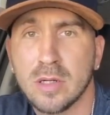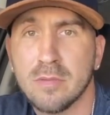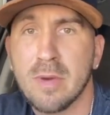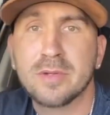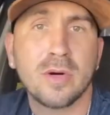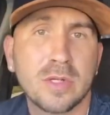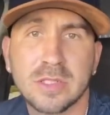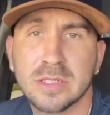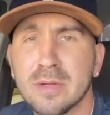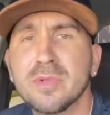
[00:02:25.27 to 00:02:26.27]
My daughter
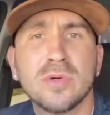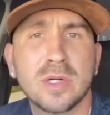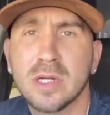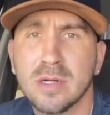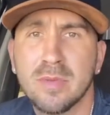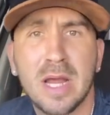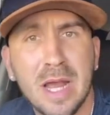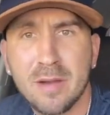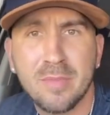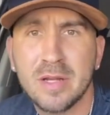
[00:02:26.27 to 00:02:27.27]
says, I'm doing good, but I
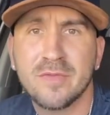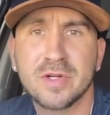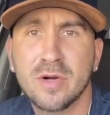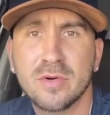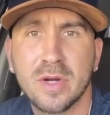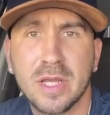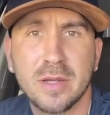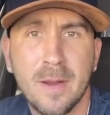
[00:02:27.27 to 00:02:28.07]
got a bit of a turtle head.